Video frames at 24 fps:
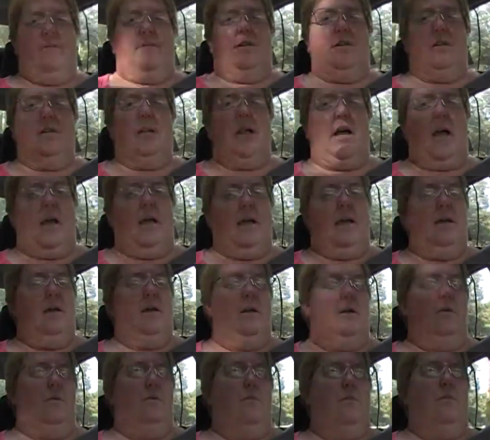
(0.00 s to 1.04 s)
is like,
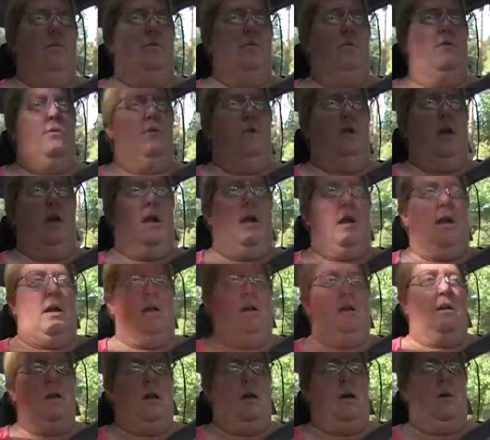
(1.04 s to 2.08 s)
where they're going to
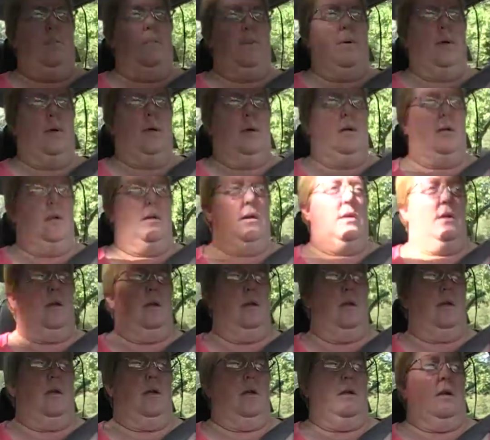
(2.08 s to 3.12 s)
end up,
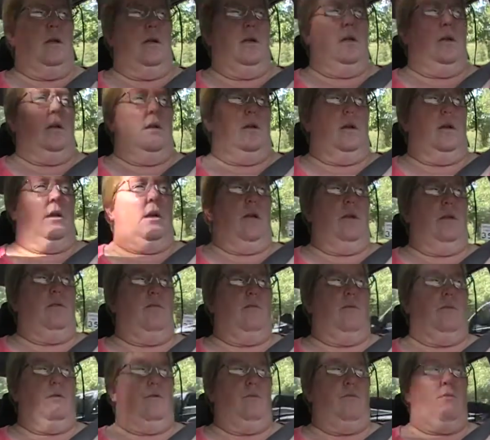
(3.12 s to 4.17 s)
either
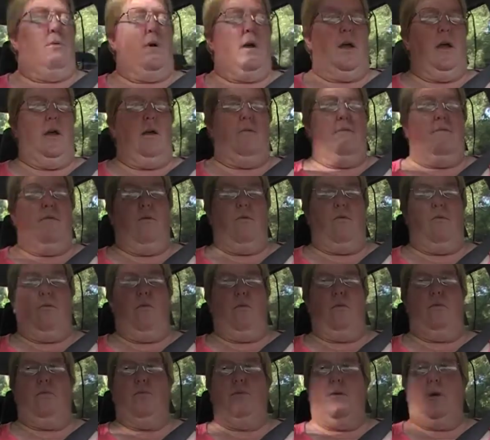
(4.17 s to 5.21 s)
in the grave or
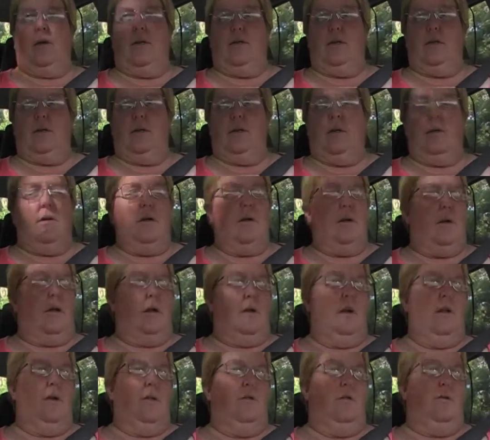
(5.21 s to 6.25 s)
in prison,
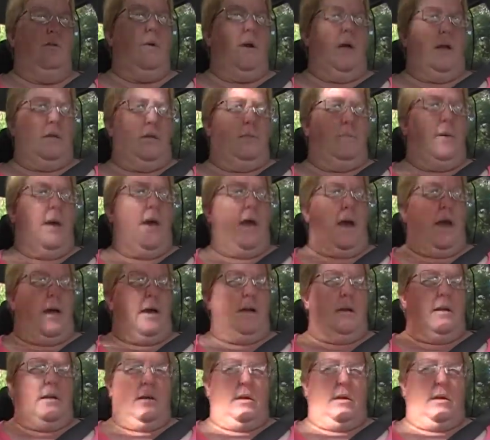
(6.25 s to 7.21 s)
and either way is bad.